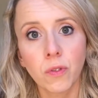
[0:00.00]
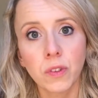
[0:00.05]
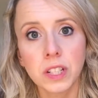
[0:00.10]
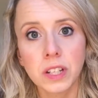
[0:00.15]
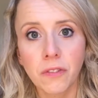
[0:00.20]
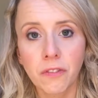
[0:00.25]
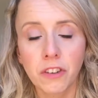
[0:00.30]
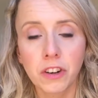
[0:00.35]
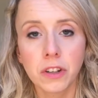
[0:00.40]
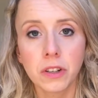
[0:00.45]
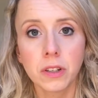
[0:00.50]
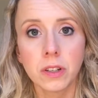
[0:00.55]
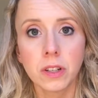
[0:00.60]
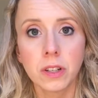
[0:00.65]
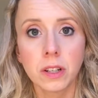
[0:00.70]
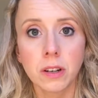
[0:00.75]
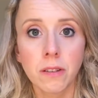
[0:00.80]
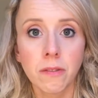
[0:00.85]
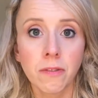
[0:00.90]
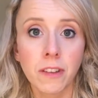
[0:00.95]

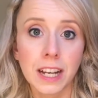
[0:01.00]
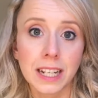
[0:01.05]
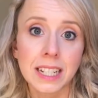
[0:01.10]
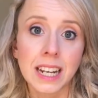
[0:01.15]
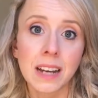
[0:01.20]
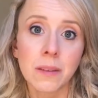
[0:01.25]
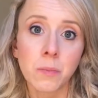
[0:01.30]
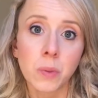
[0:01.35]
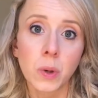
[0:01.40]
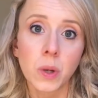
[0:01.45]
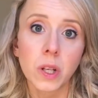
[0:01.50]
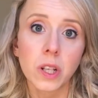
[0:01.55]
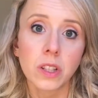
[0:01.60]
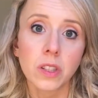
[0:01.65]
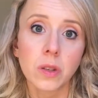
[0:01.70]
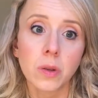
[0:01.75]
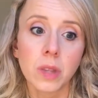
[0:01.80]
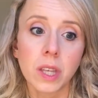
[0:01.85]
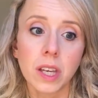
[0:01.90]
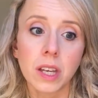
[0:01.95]
different Effect Tan
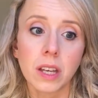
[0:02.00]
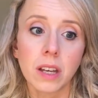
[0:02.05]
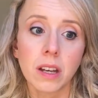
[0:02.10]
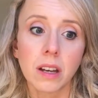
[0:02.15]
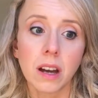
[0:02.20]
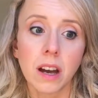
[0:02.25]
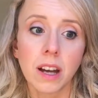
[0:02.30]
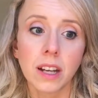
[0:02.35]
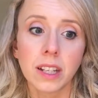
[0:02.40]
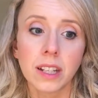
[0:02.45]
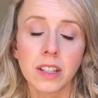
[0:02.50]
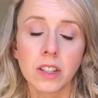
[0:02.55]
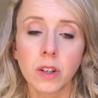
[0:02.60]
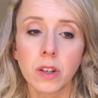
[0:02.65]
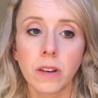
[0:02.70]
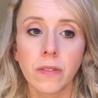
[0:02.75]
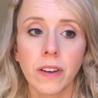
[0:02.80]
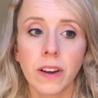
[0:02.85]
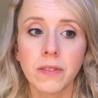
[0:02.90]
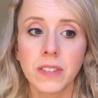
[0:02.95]
products so that I can
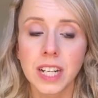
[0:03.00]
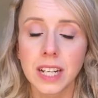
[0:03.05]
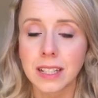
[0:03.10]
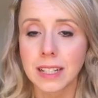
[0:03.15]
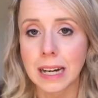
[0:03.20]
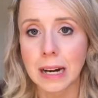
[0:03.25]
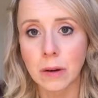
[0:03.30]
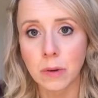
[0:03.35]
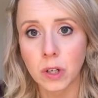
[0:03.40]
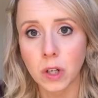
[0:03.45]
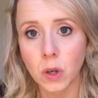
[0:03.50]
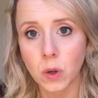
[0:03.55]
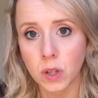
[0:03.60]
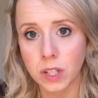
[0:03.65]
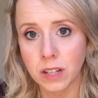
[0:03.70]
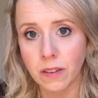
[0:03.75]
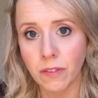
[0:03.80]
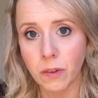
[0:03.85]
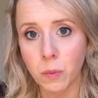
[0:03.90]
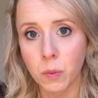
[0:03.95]
sort of have tested out a lot of
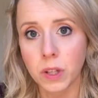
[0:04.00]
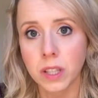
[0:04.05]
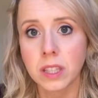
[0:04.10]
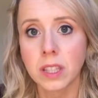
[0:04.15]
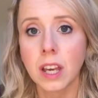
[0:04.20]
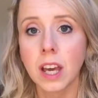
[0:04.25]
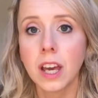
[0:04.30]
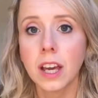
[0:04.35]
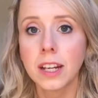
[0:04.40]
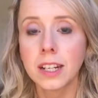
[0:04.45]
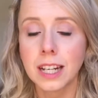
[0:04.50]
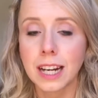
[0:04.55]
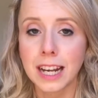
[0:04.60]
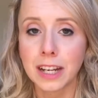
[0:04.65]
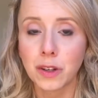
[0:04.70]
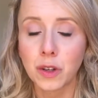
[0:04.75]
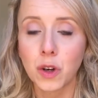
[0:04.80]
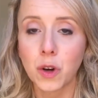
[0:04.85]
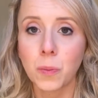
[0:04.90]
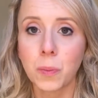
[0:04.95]
different ones to
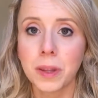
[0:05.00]
let you know.